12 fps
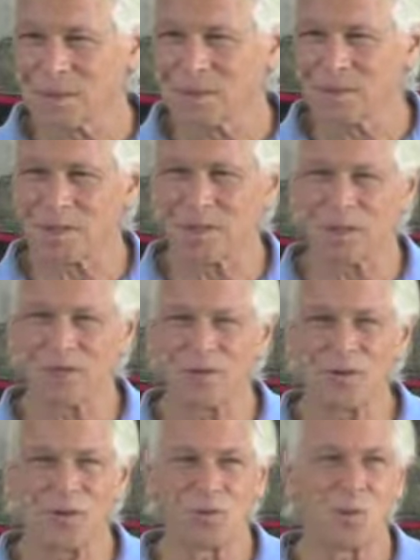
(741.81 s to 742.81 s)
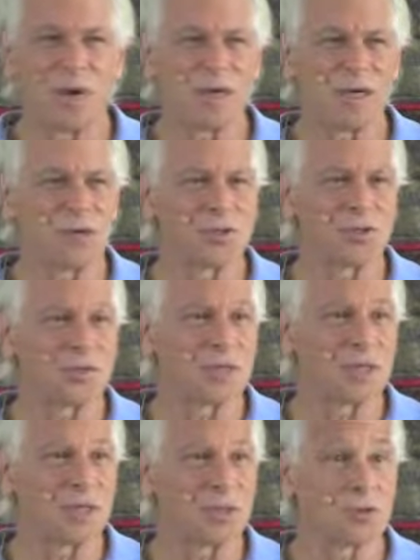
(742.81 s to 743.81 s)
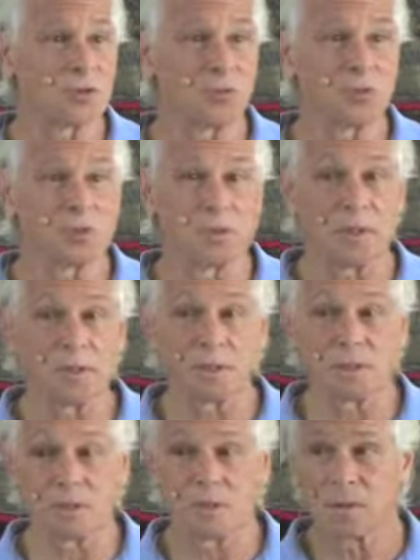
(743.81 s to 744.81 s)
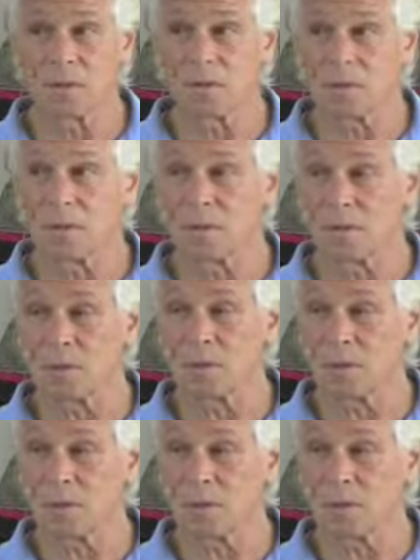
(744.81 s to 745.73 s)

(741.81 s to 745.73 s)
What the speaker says: That's not a very wise or intelligent response, right?